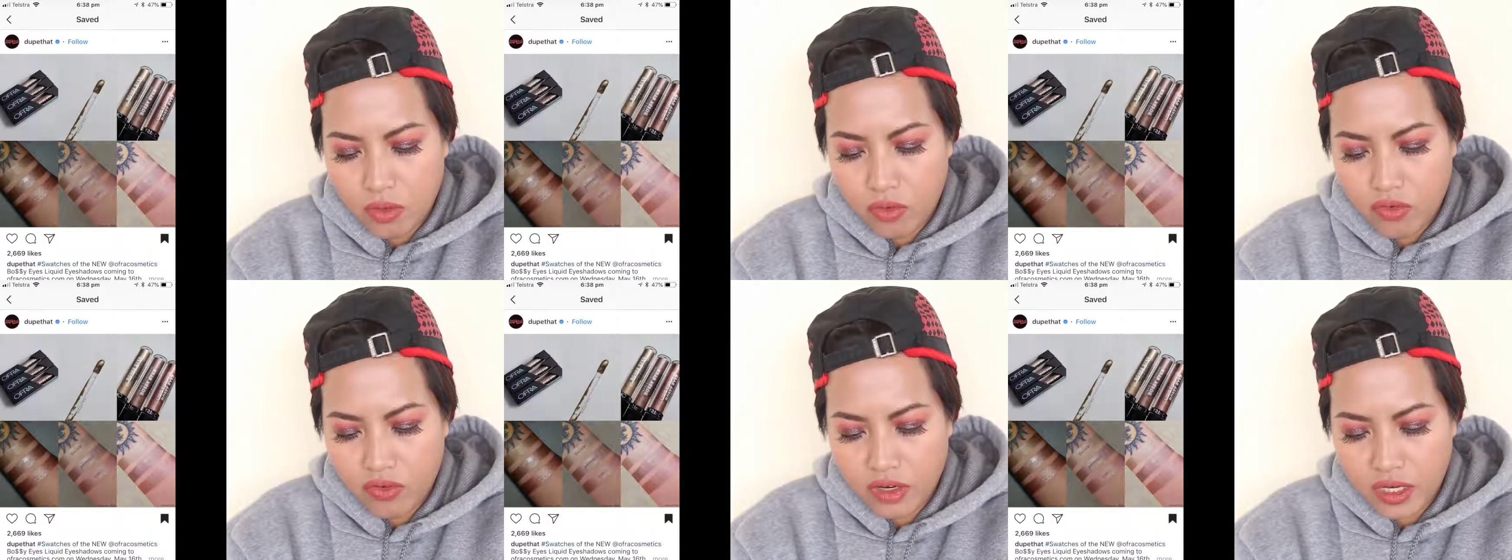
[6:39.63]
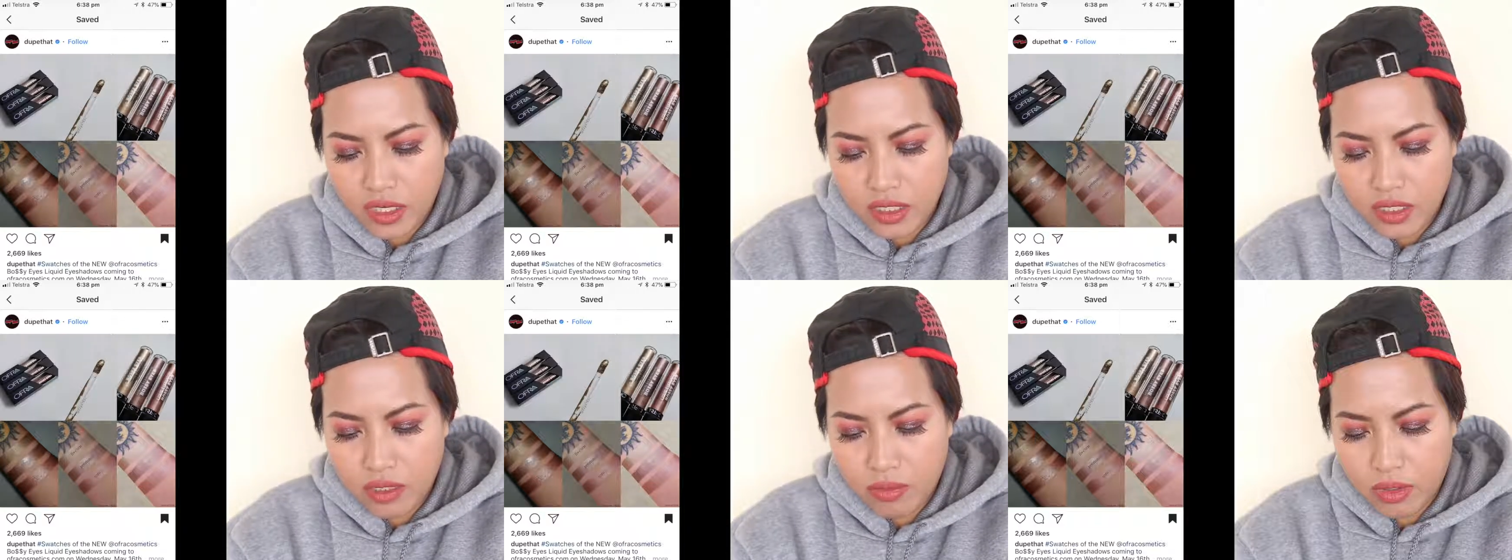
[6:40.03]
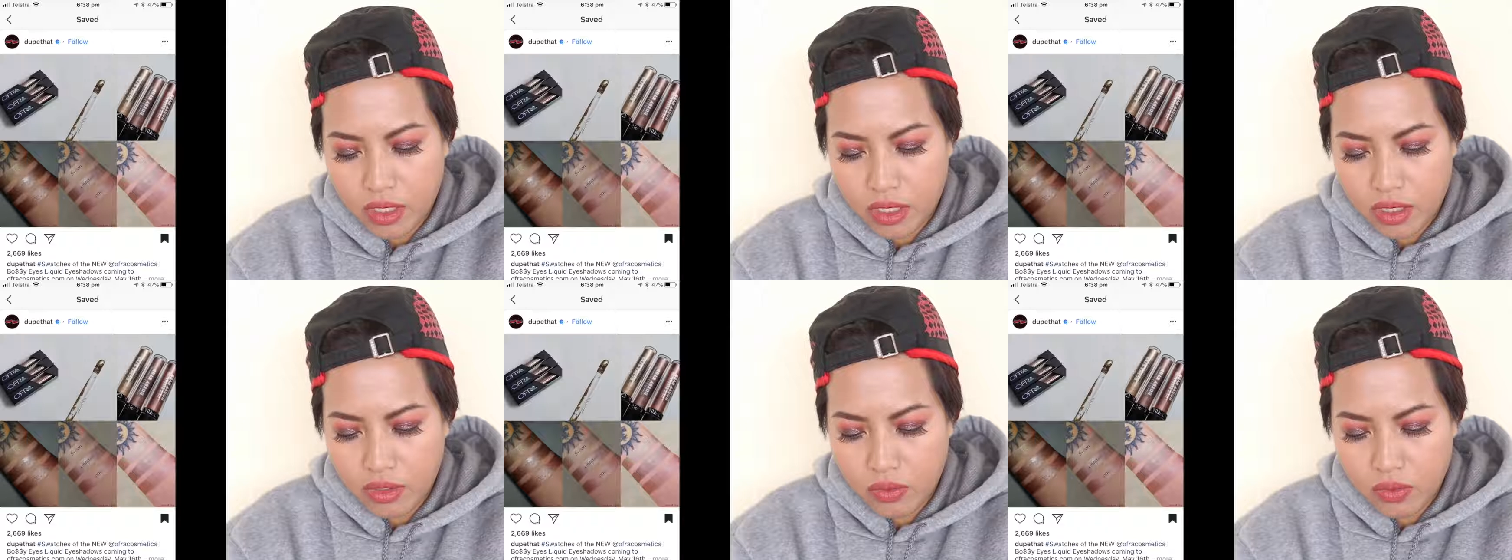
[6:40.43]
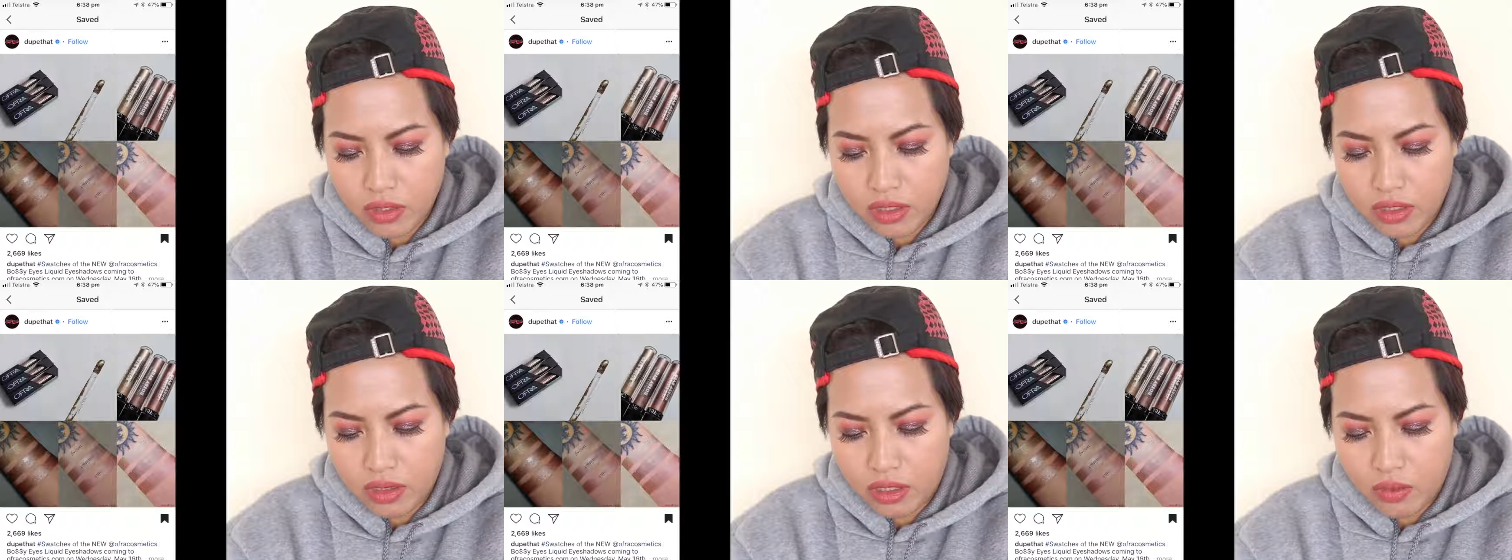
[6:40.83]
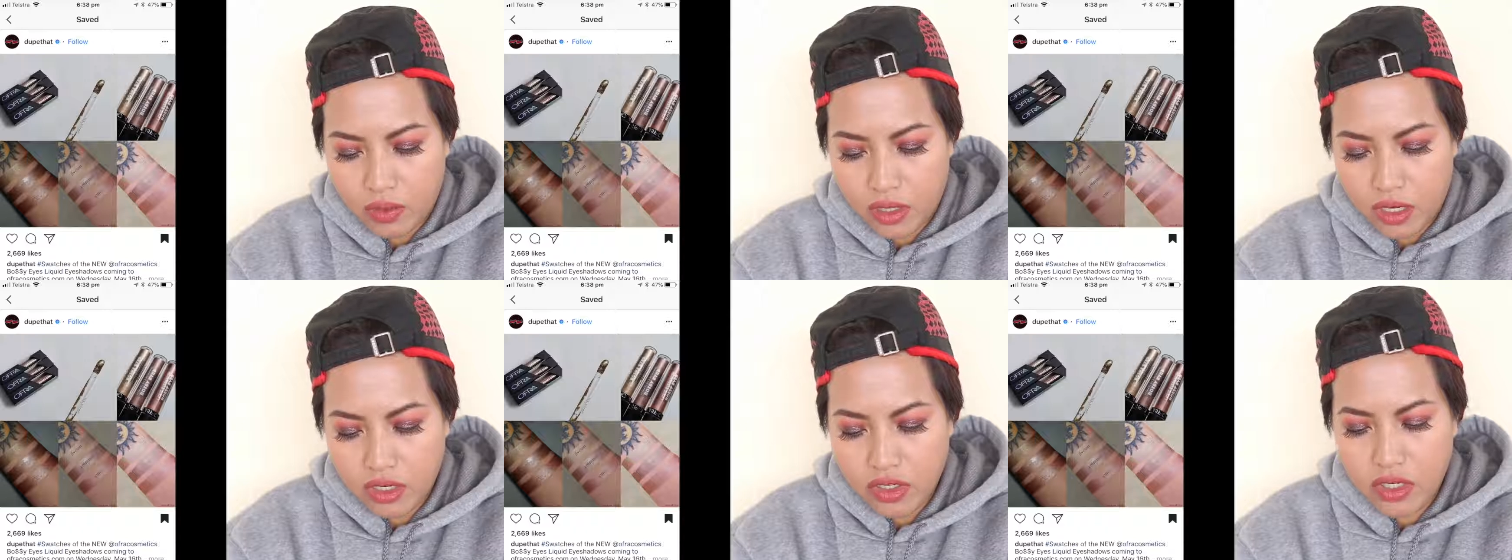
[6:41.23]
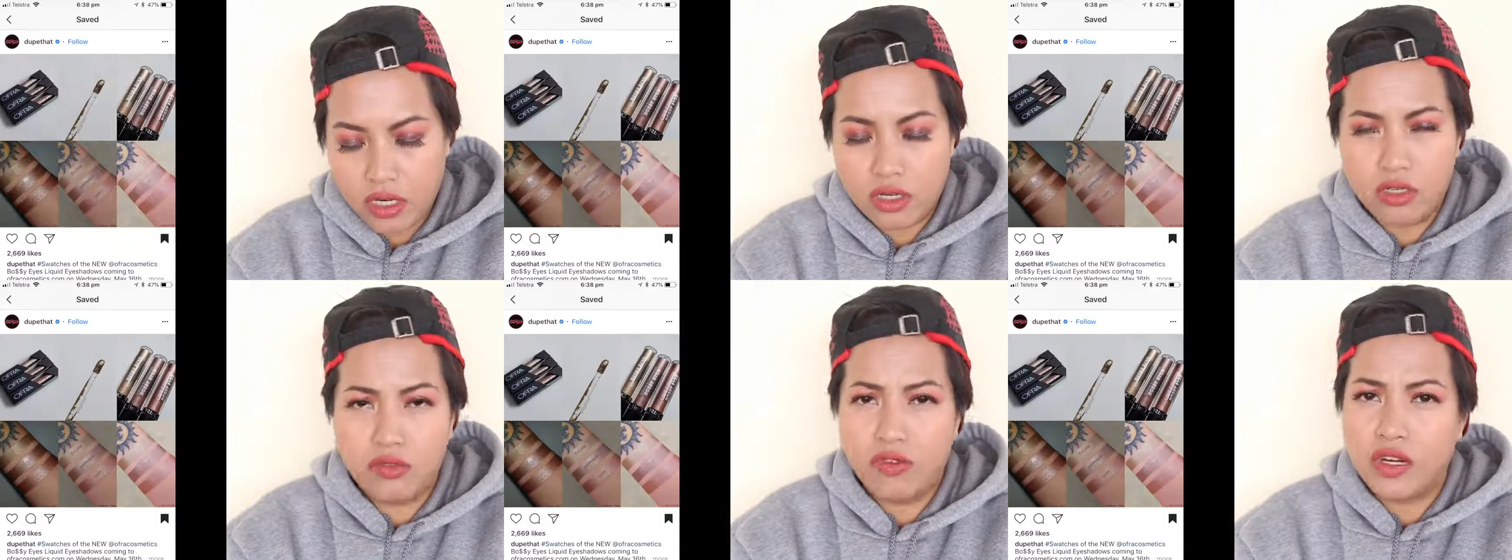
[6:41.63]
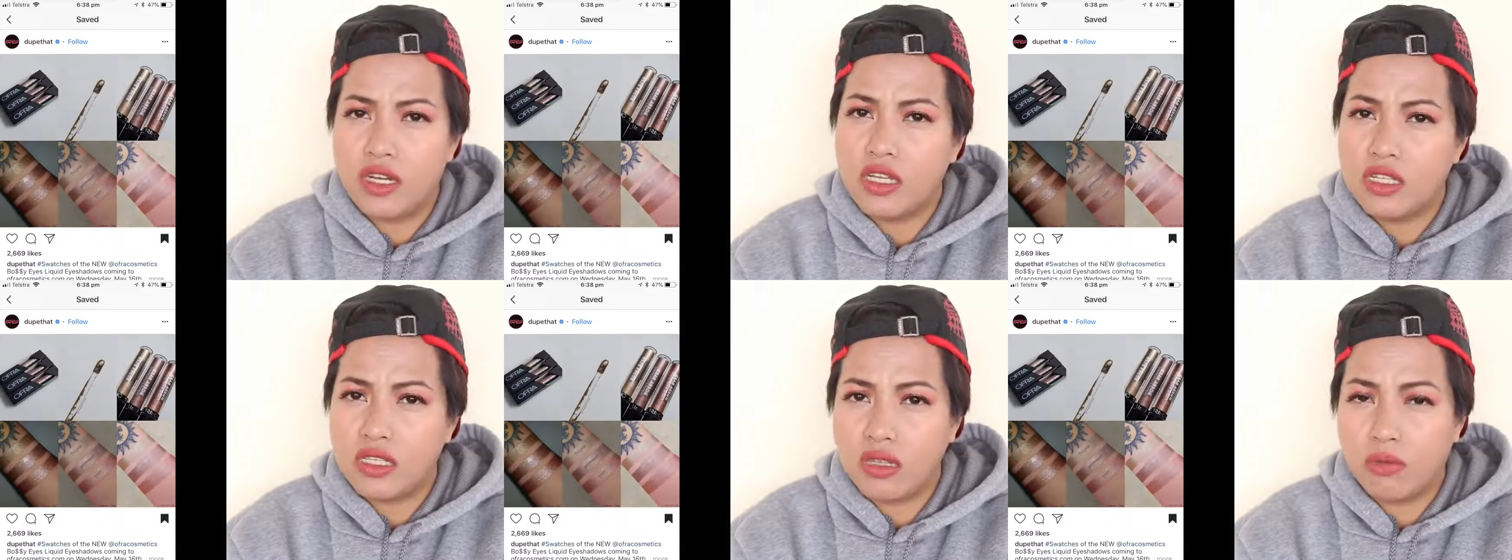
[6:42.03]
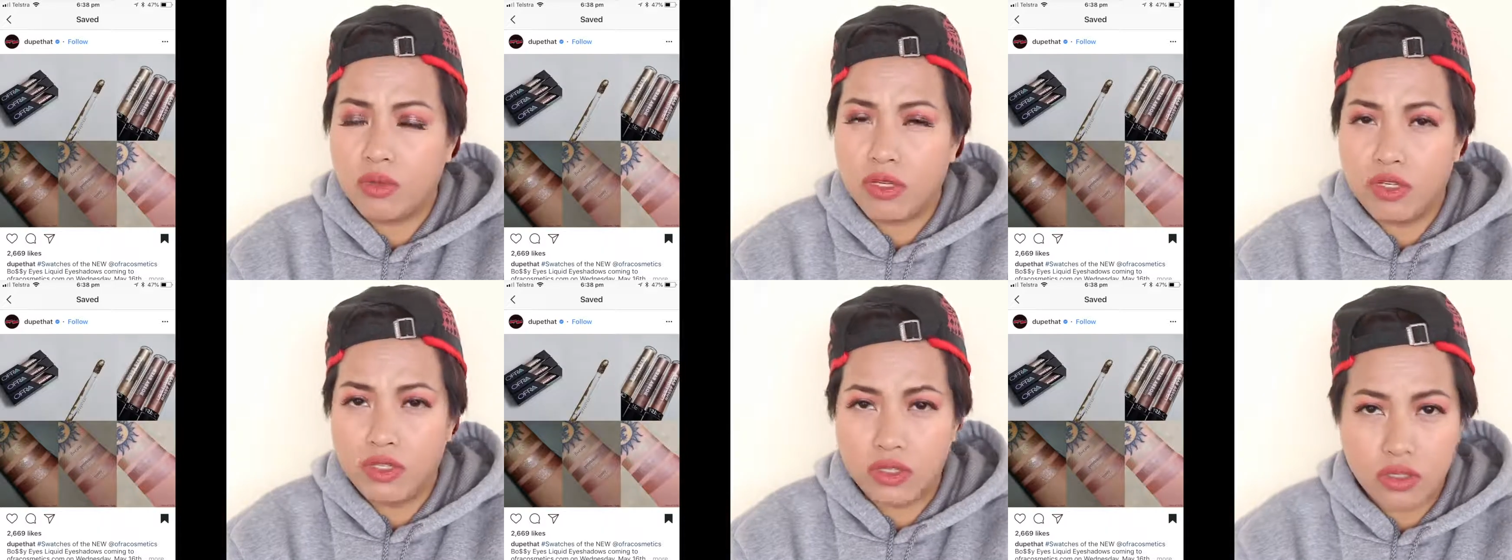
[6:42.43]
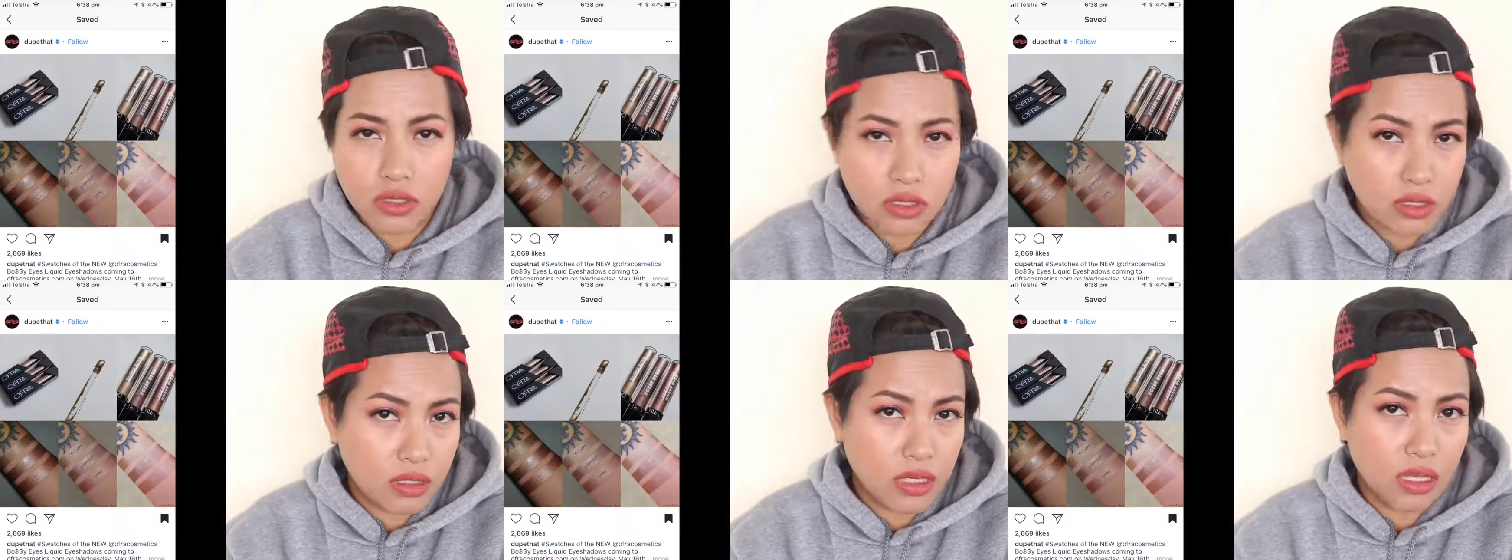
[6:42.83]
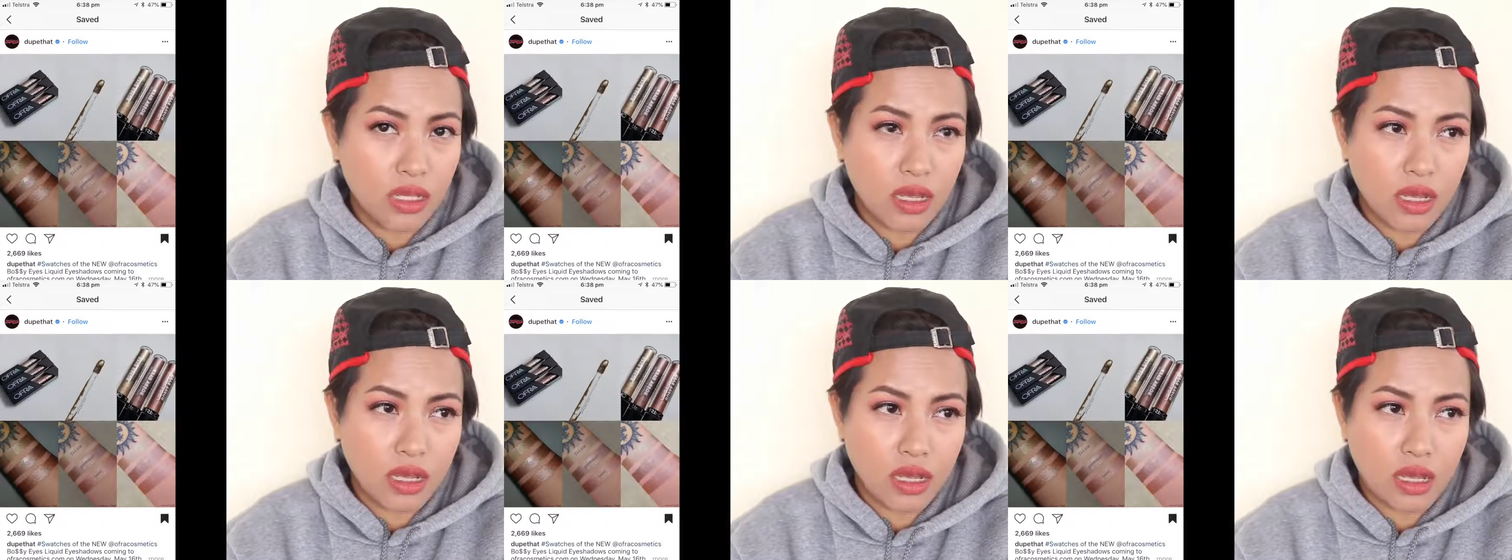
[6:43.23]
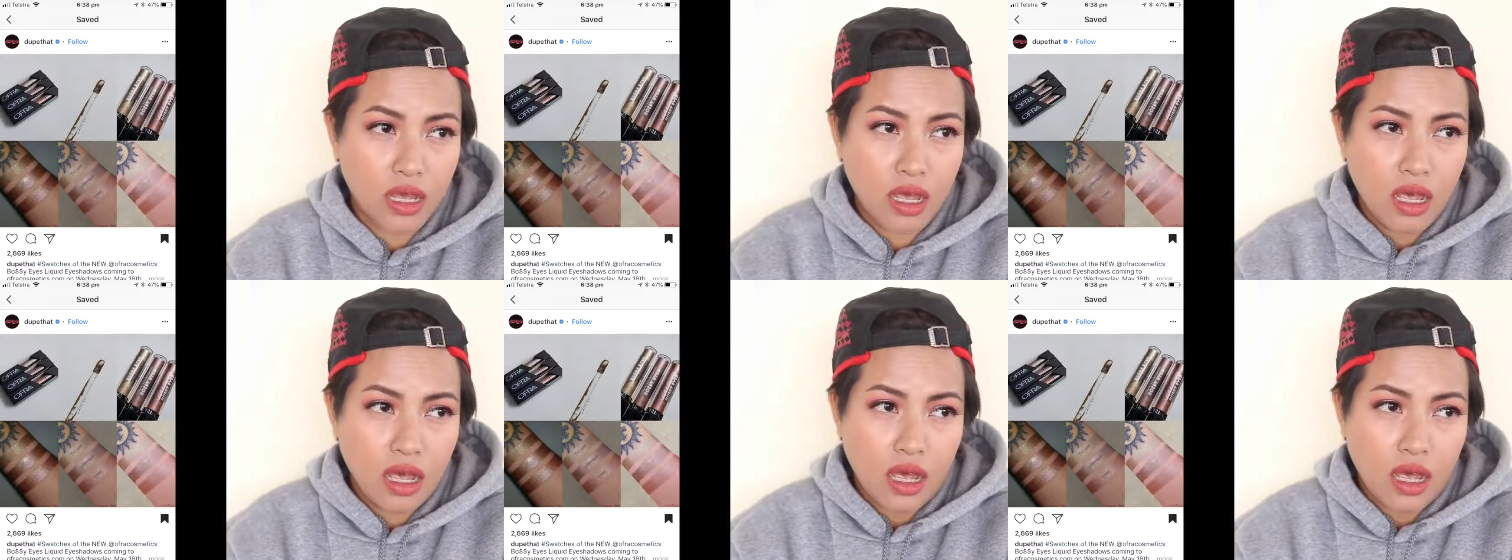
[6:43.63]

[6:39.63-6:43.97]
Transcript: Ofra is coming out with their liquid eyeshadows, very similar to the Stila